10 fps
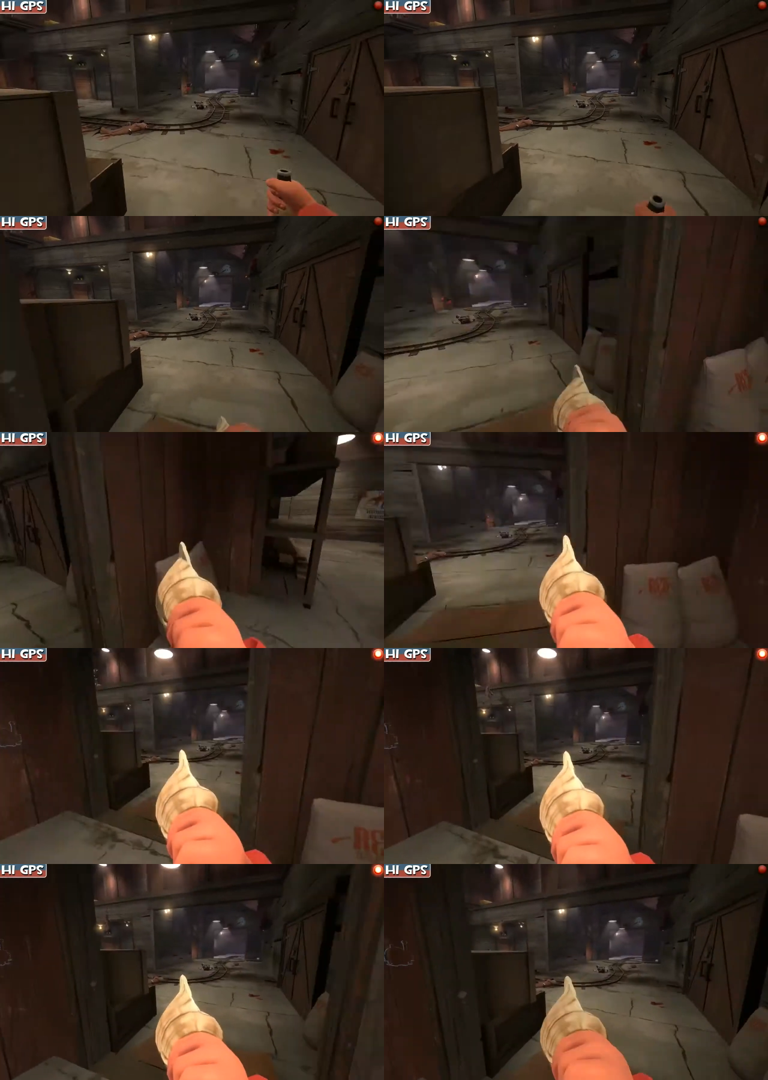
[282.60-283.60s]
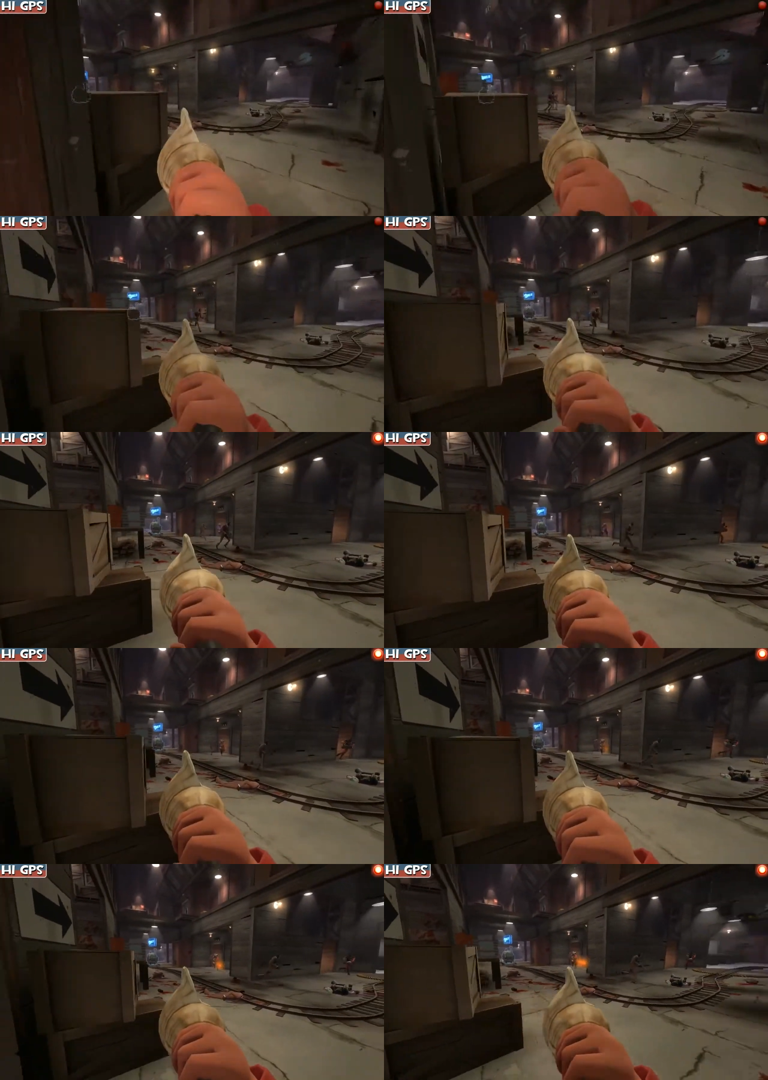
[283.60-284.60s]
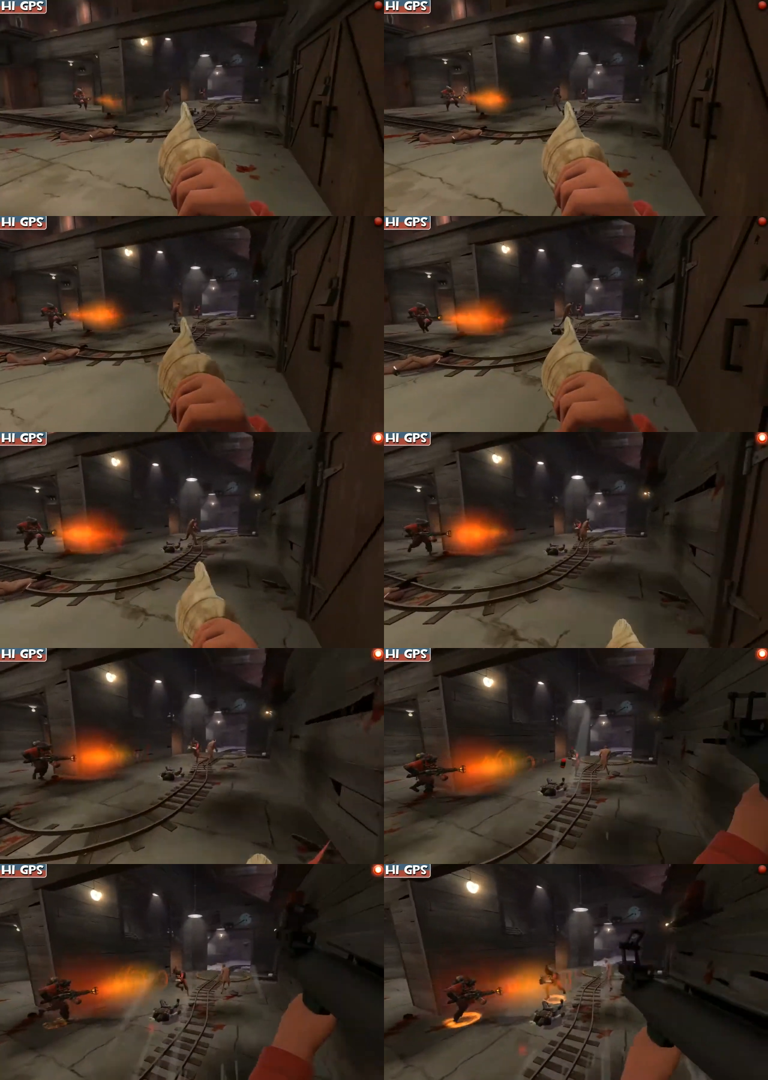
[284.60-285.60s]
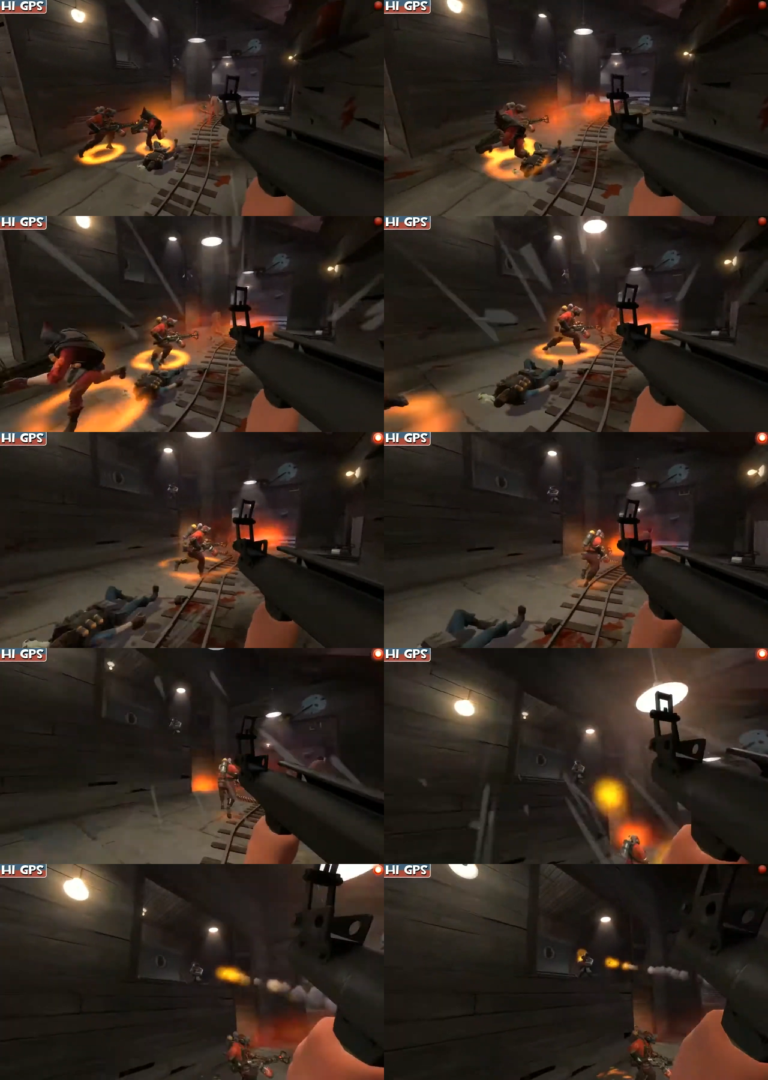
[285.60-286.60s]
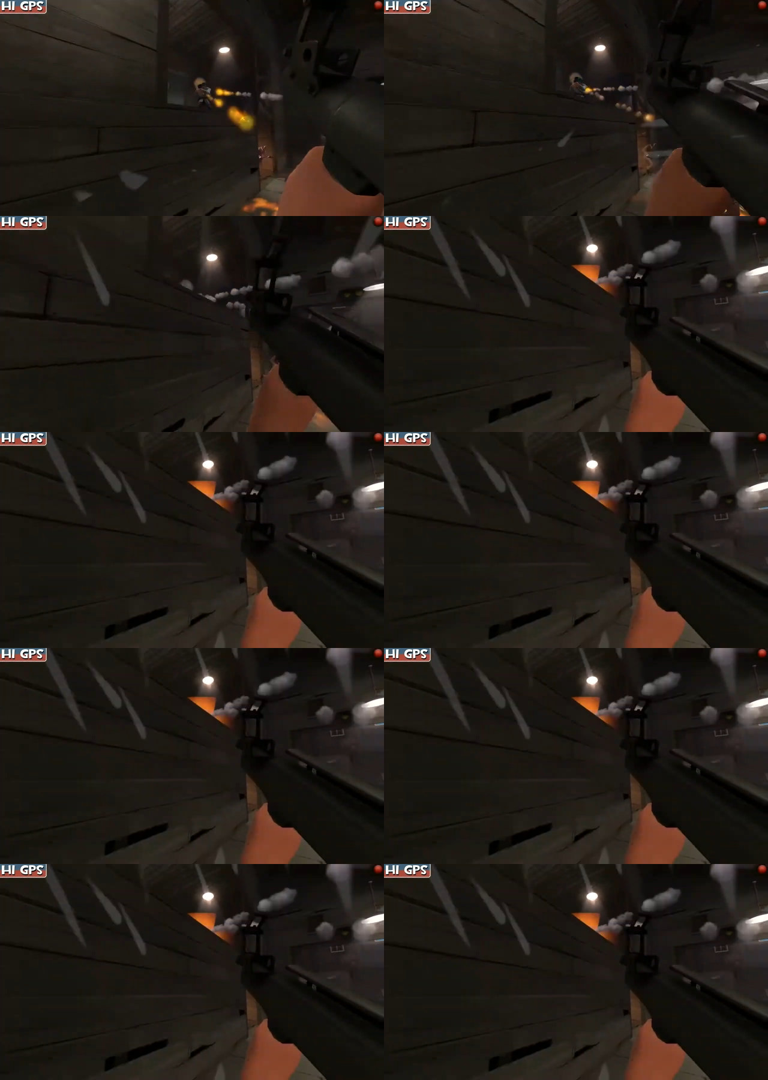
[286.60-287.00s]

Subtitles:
(no speaker visible)